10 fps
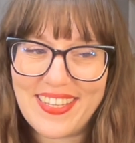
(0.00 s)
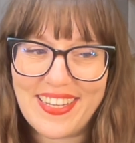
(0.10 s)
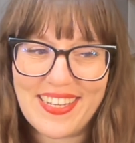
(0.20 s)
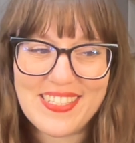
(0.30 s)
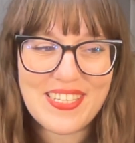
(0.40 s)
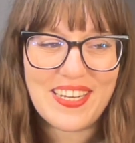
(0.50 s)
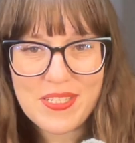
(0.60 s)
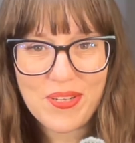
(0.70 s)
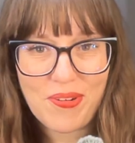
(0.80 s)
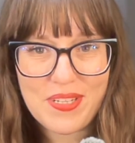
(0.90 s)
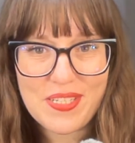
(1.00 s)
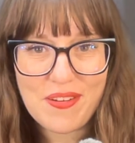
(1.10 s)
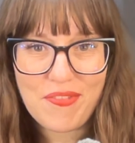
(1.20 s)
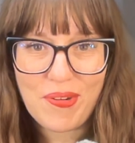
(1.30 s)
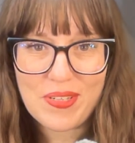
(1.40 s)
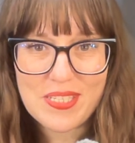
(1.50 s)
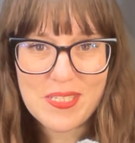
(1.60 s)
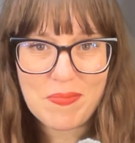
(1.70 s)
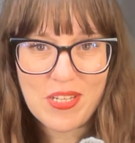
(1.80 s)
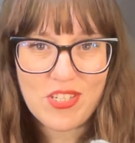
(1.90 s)
things. My degree didn't focus
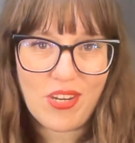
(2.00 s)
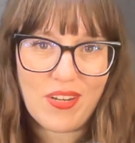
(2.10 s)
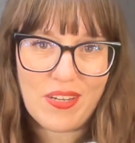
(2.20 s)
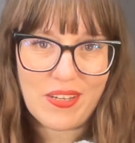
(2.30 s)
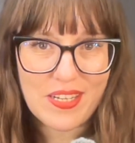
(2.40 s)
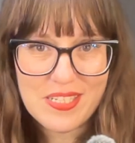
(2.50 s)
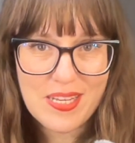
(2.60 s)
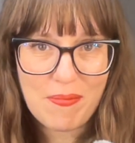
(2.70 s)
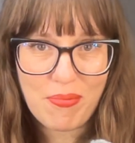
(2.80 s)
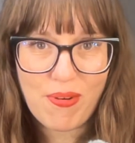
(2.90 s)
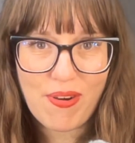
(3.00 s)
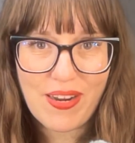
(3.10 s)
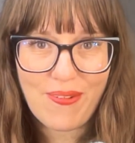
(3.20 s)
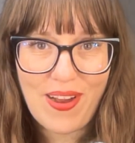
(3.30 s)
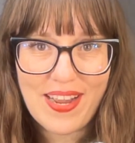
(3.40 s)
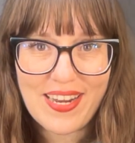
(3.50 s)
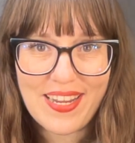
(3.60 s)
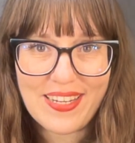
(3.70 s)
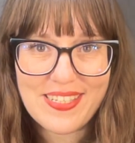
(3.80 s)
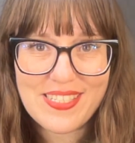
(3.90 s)
as much on contemporary writing.